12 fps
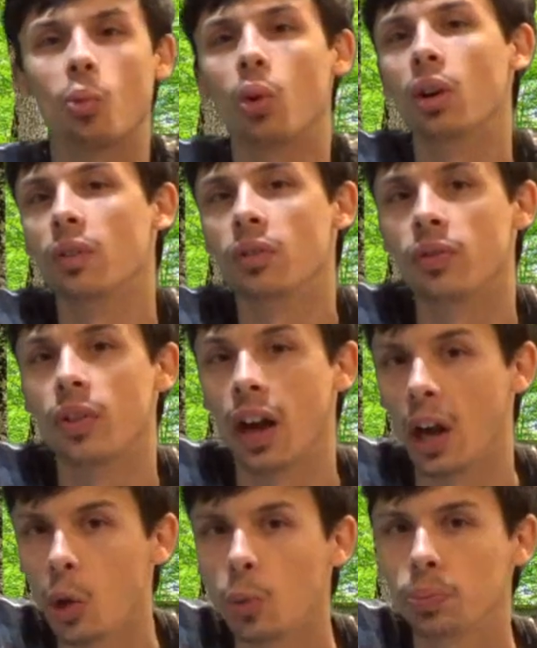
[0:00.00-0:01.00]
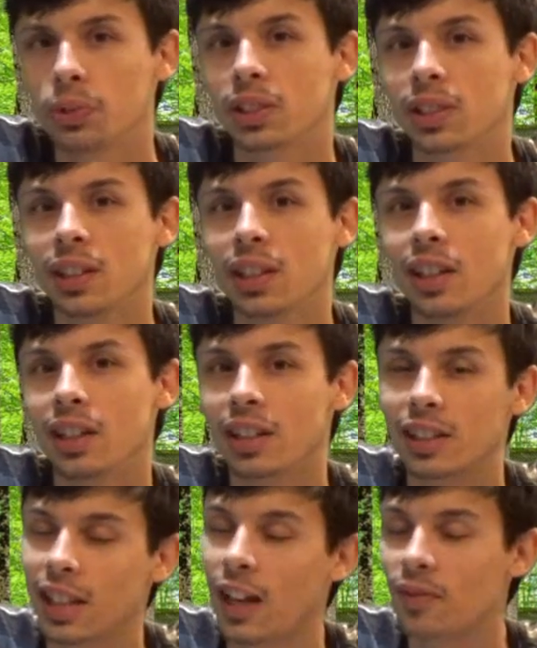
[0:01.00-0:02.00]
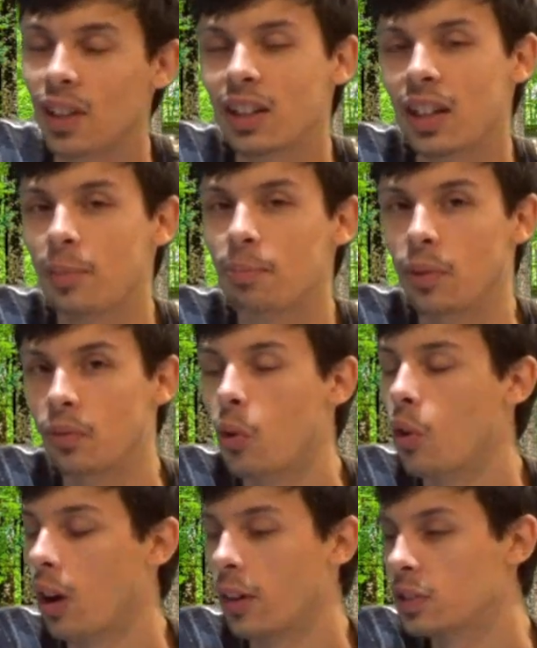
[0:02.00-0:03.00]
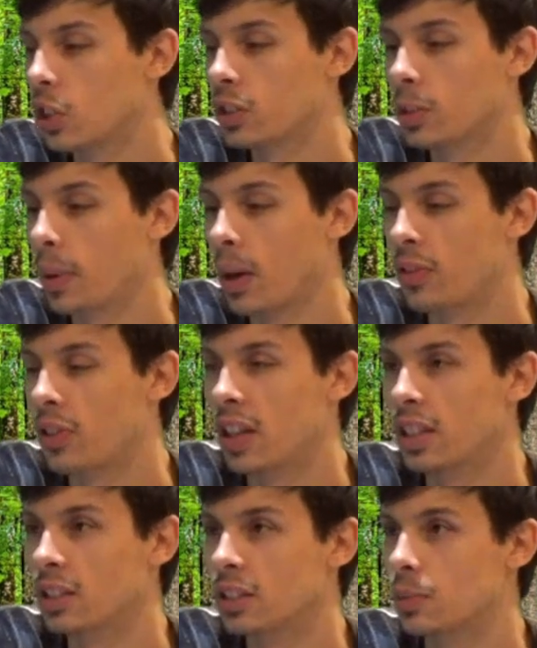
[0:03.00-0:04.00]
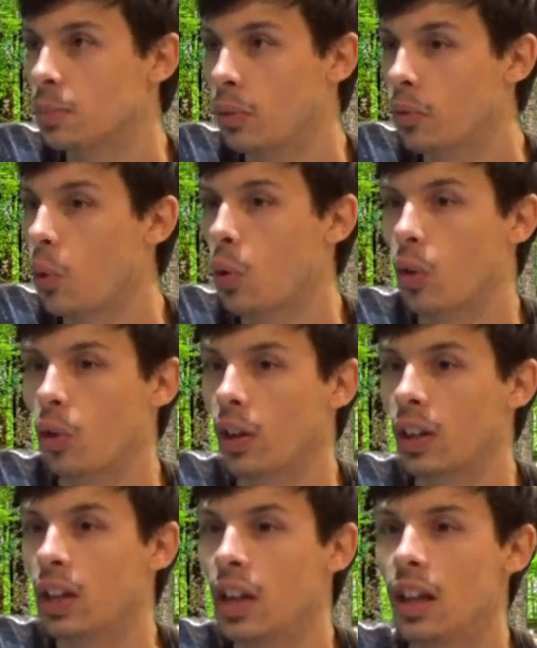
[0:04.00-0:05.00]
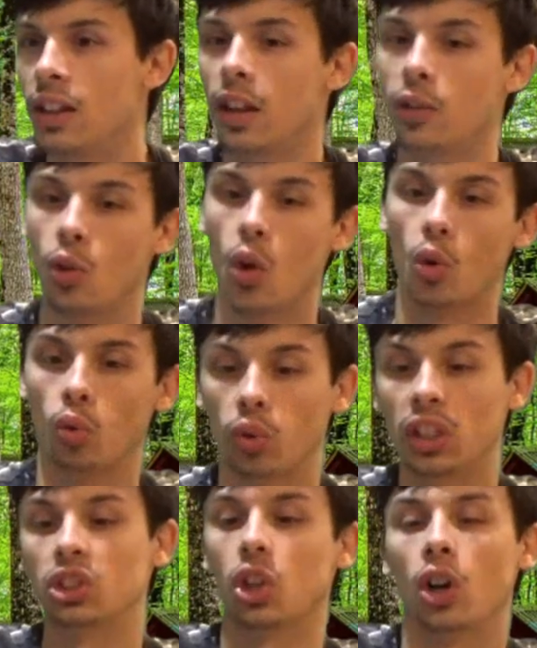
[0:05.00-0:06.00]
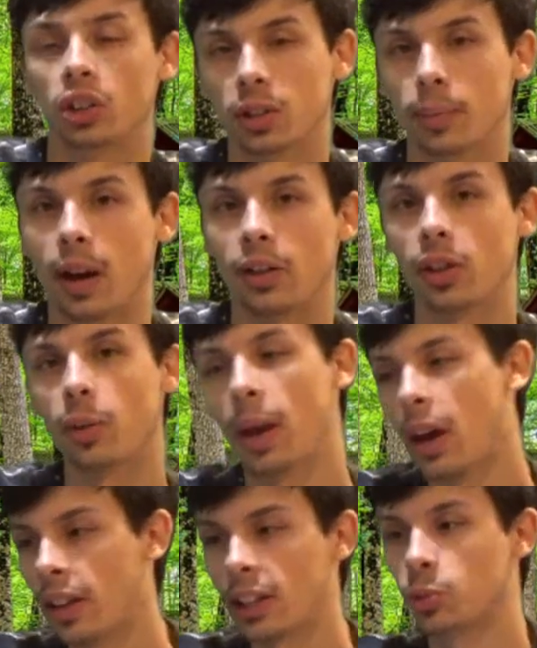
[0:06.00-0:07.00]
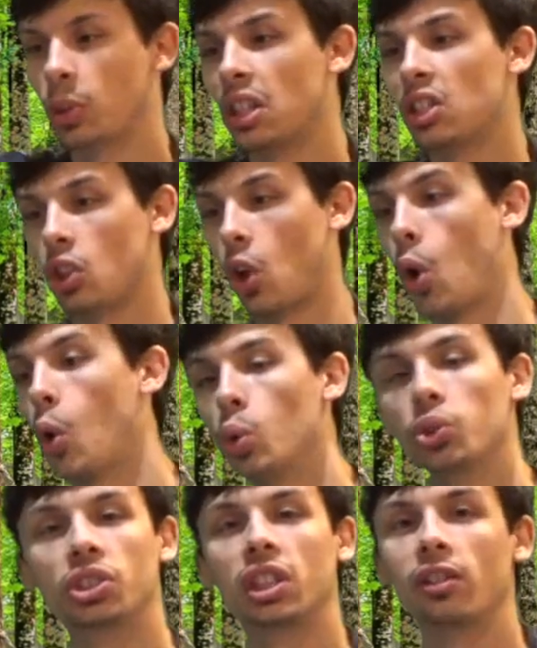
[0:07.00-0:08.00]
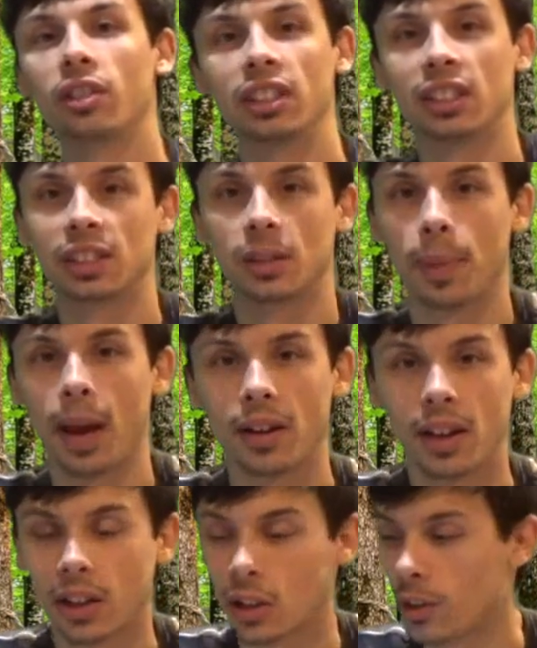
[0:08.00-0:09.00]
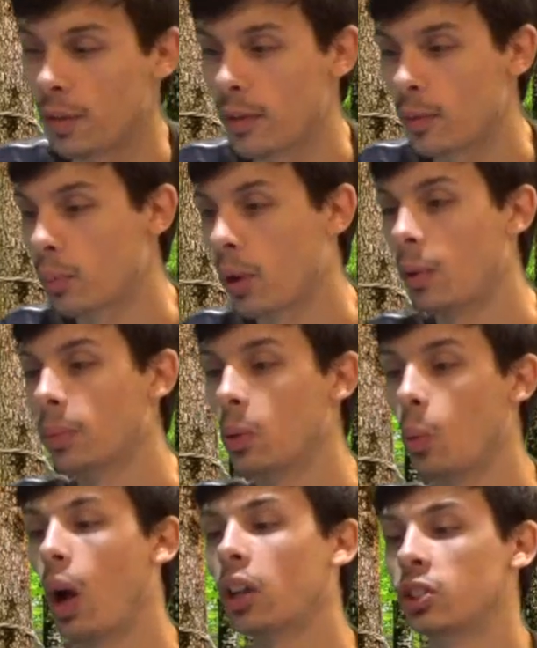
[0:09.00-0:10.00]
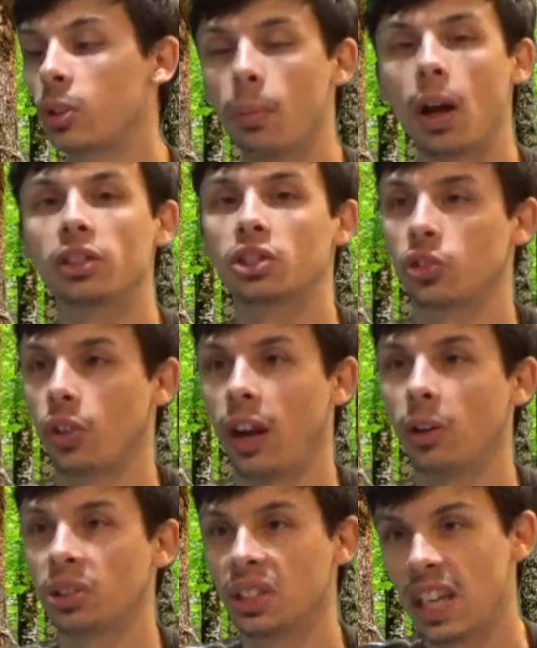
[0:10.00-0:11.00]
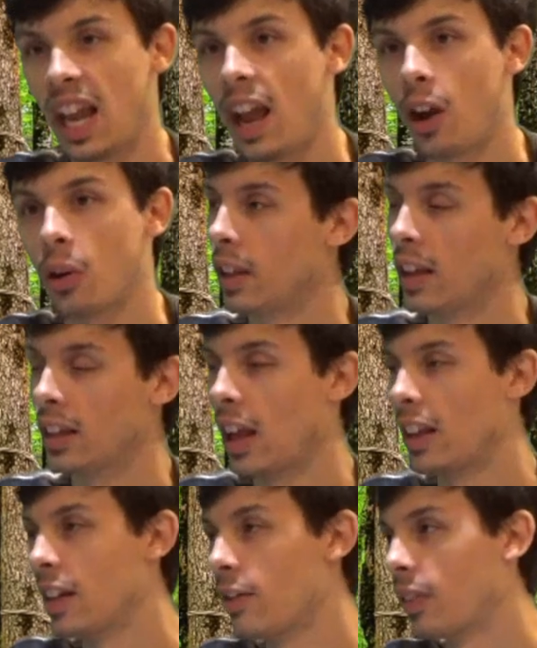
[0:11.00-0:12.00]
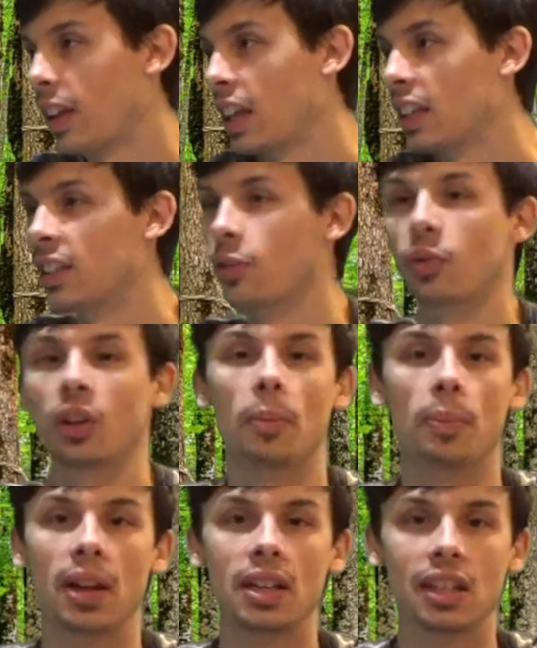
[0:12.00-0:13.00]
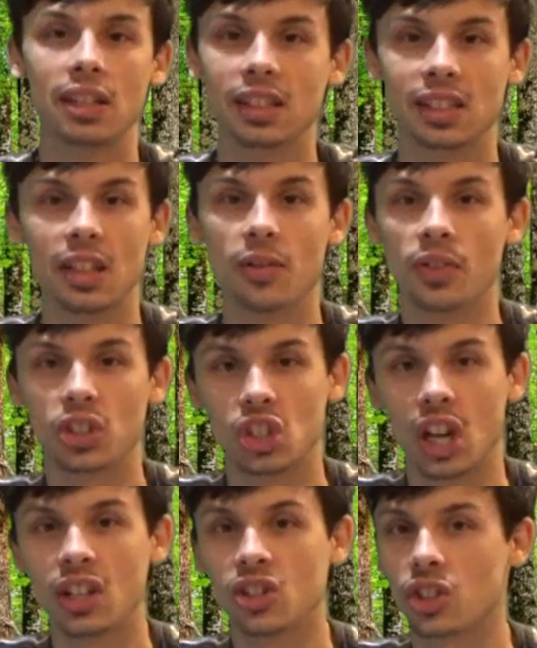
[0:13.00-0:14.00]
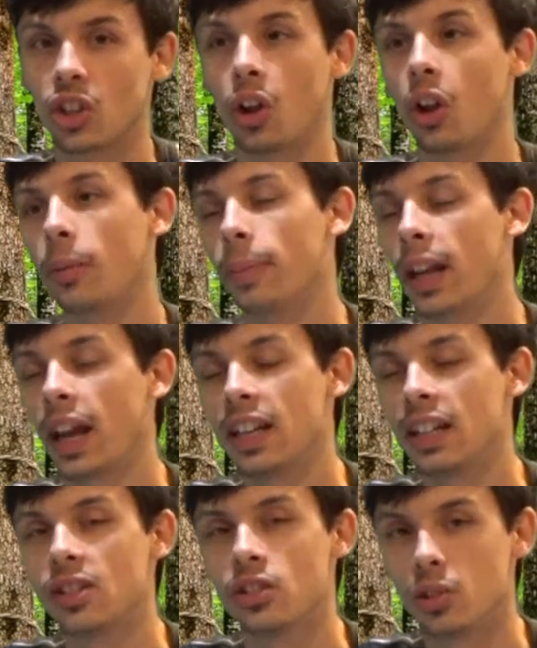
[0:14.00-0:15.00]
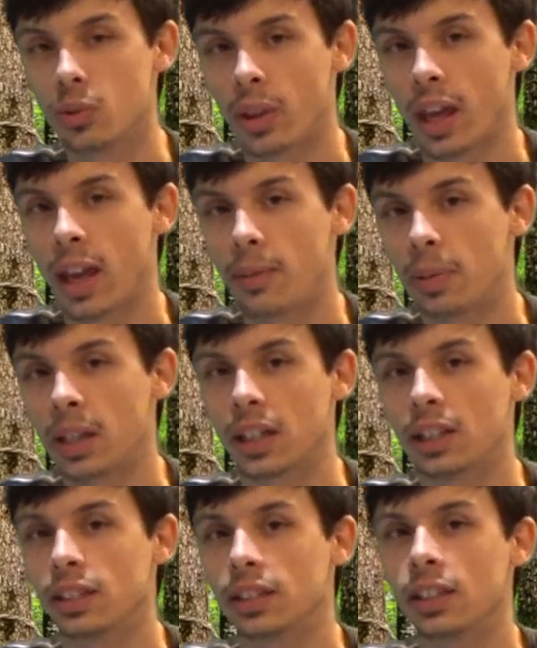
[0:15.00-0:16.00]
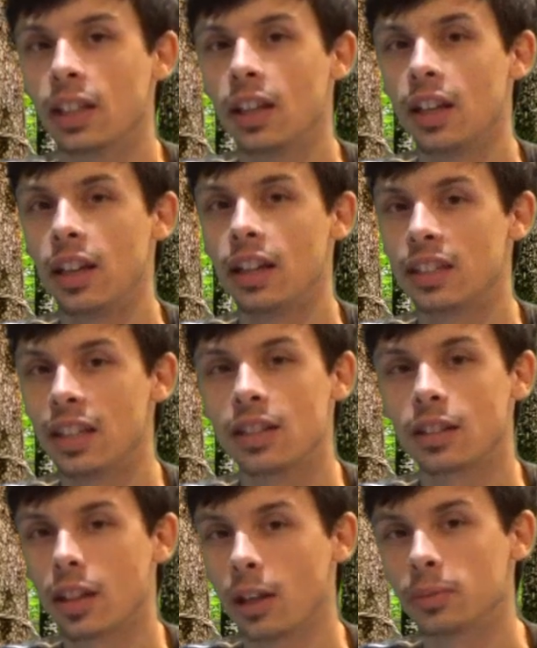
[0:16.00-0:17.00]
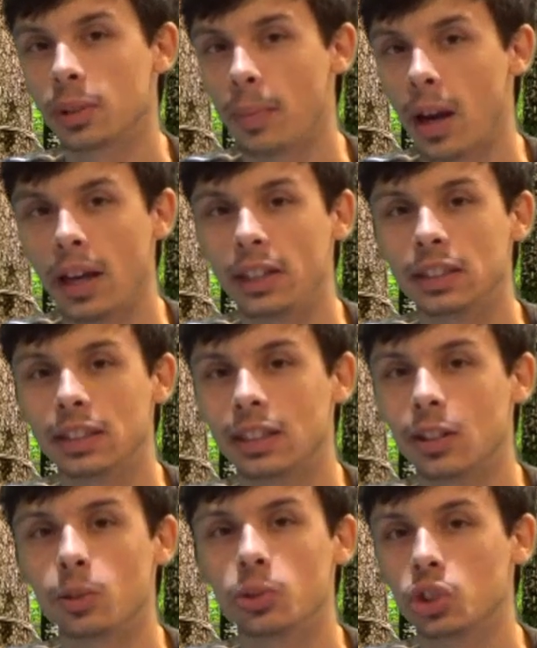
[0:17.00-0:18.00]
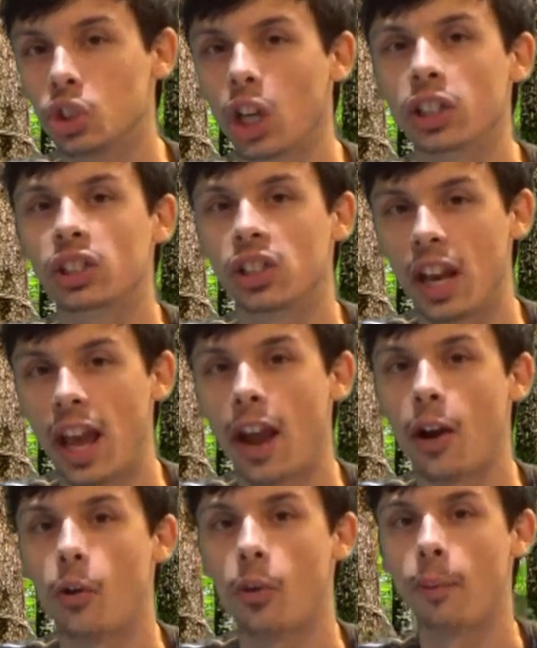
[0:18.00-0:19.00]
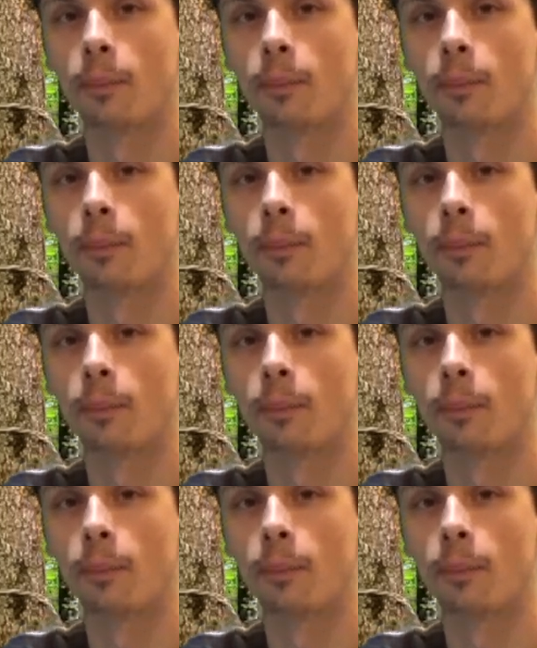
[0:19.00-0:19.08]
would have helped, because I've done that before. I've talked about things before and then re-talked about them. Hell, that's what this whole series is about. And I could have even probably watched Monster House now and give, like, a different opinion to see if it changed at all. But I didn't do that because it didn't come to mind until just now.